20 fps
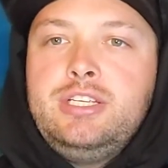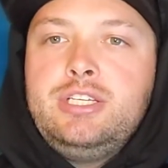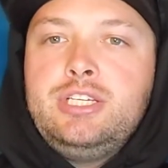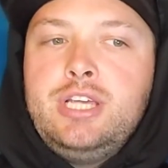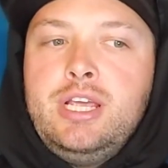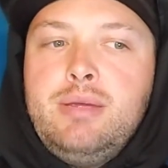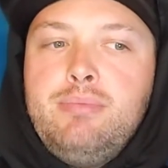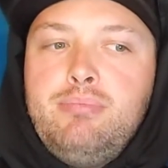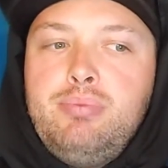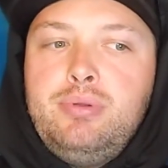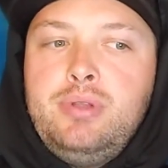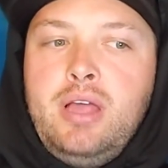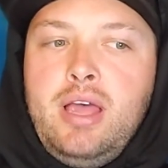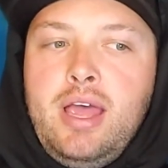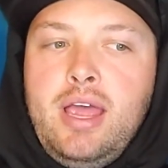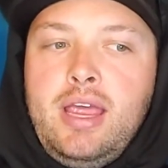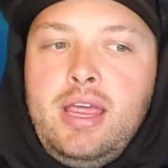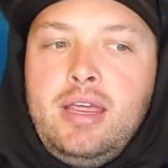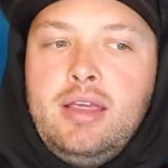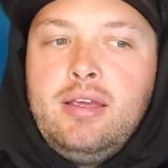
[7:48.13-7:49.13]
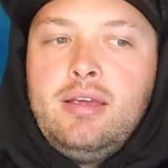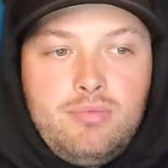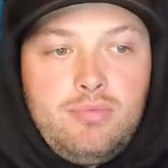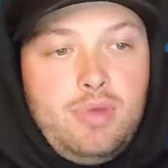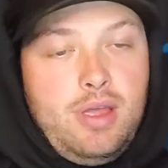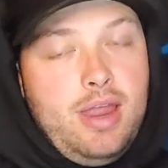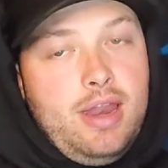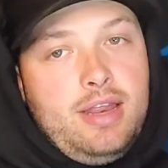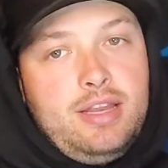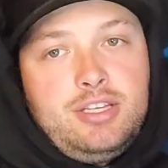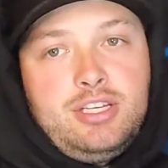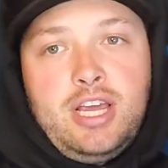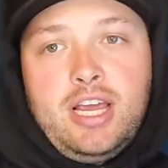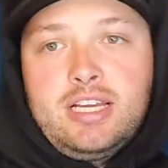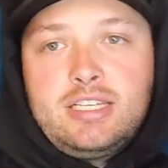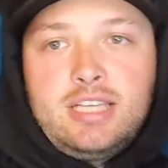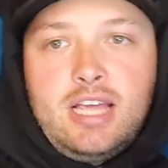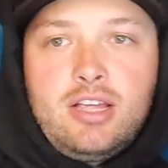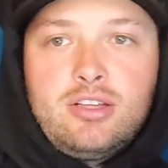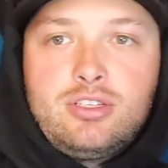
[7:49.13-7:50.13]
Chinn play, and it
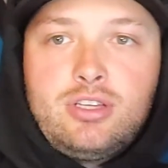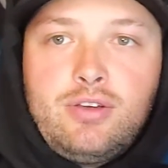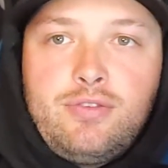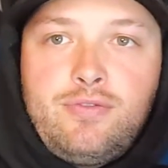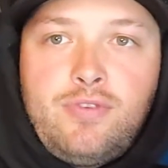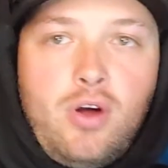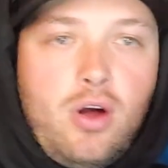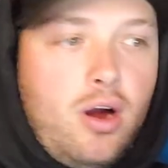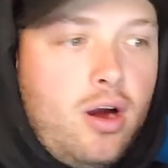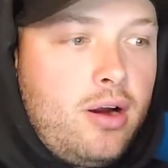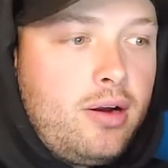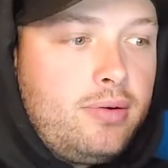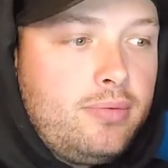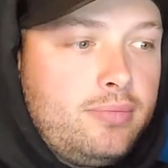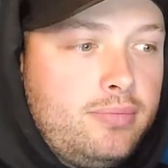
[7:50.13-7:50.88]
checks out so far.